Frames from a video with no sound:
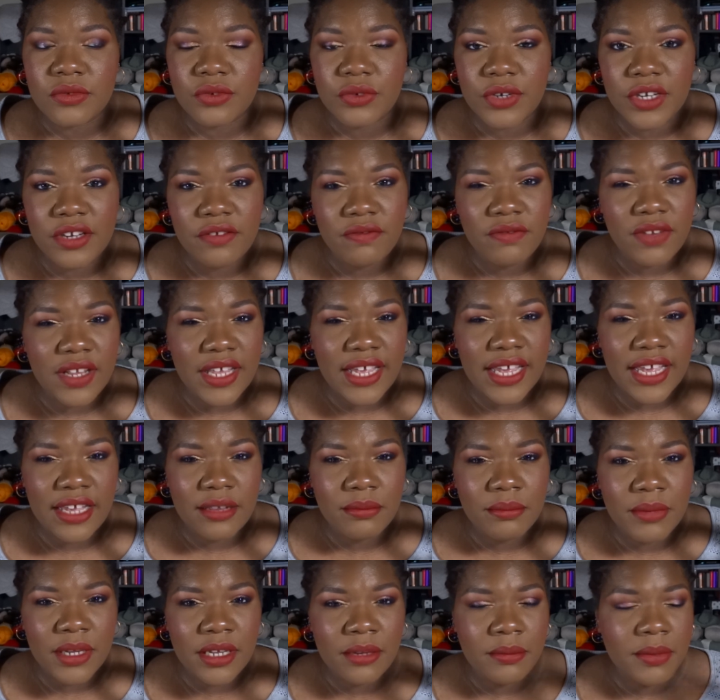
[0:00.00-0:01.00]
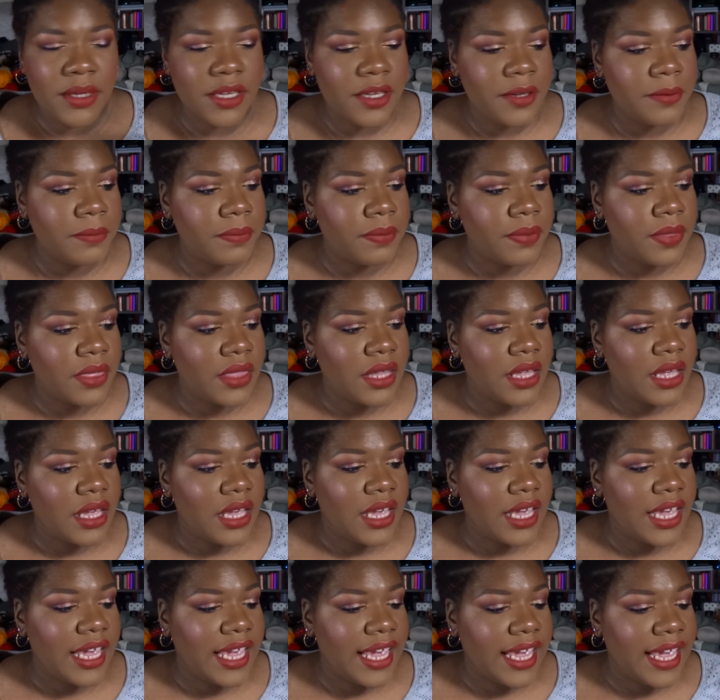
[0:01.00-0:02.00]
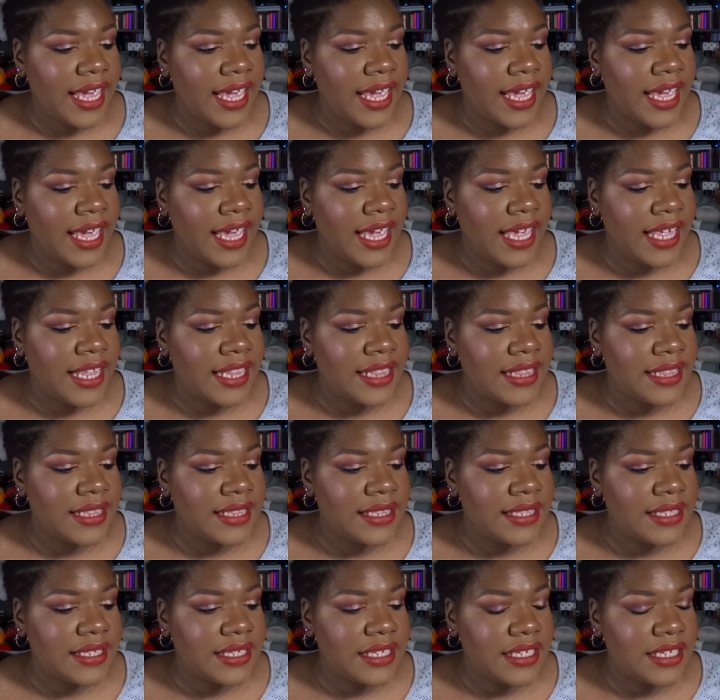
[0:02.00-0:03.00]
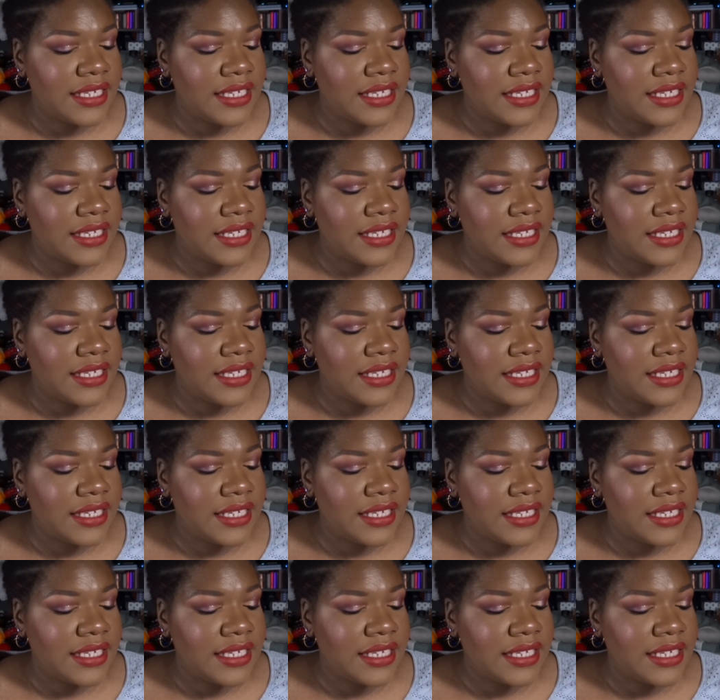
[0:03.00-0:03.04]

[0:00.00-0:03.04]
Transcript: reflect maybe, and